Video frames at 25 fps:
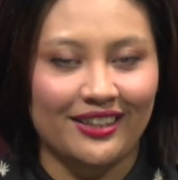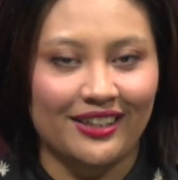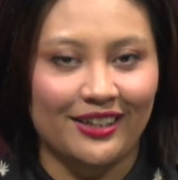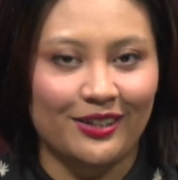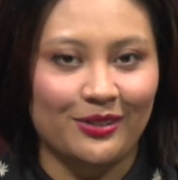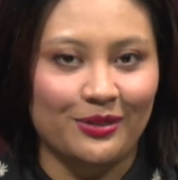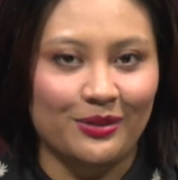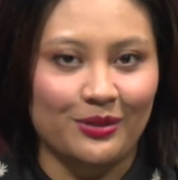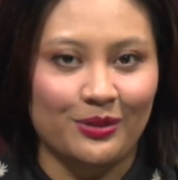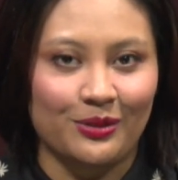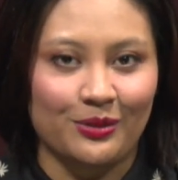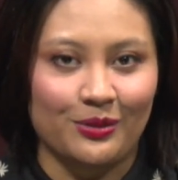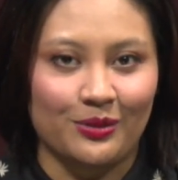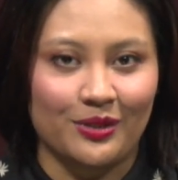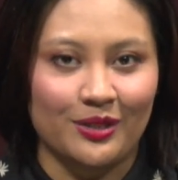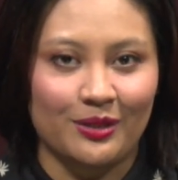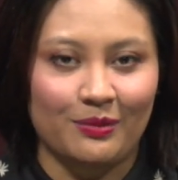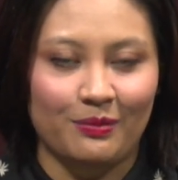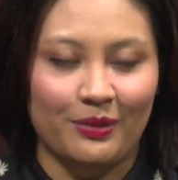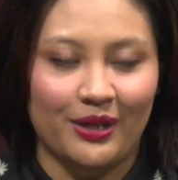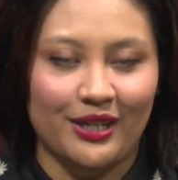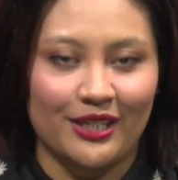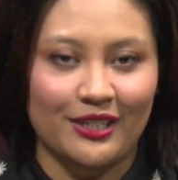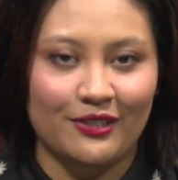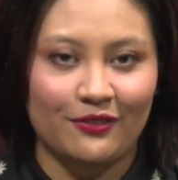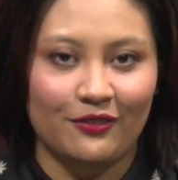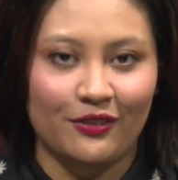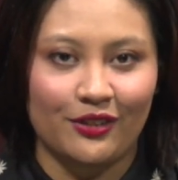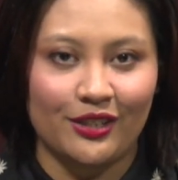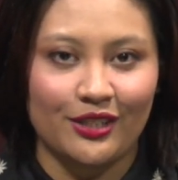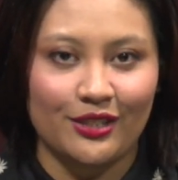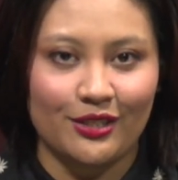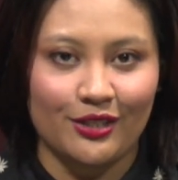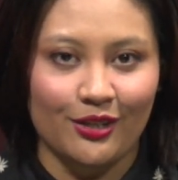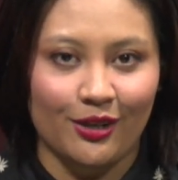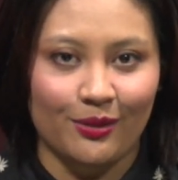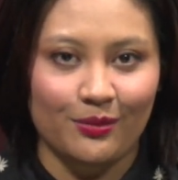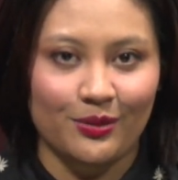the go-to space for
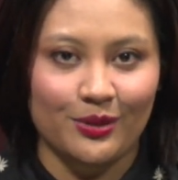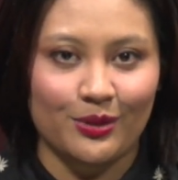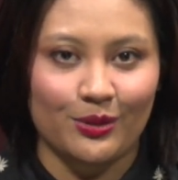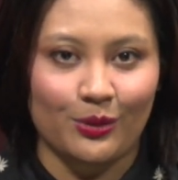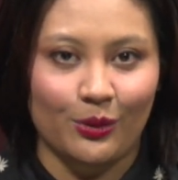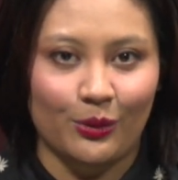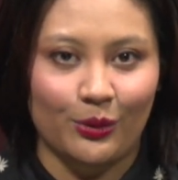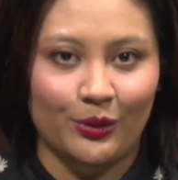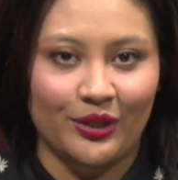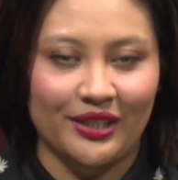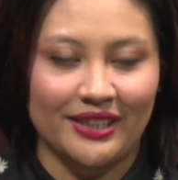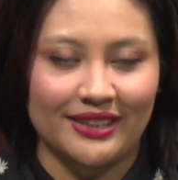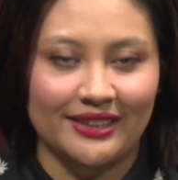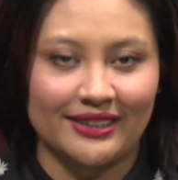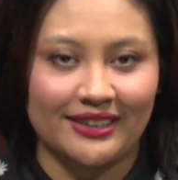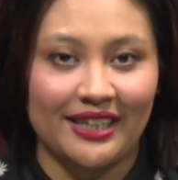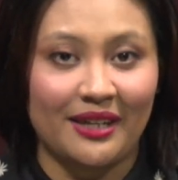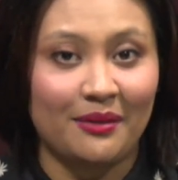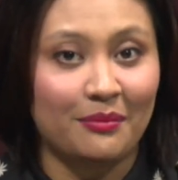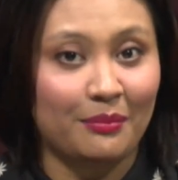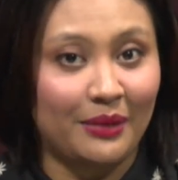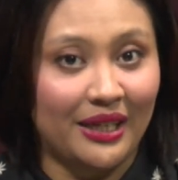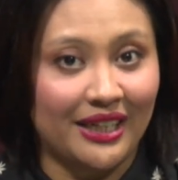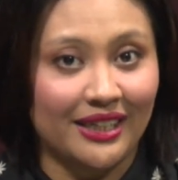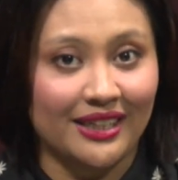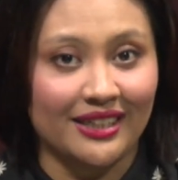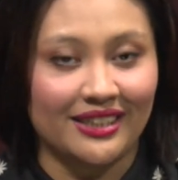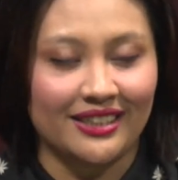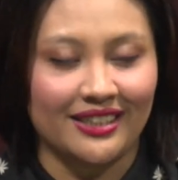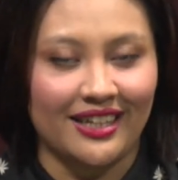the top stories that made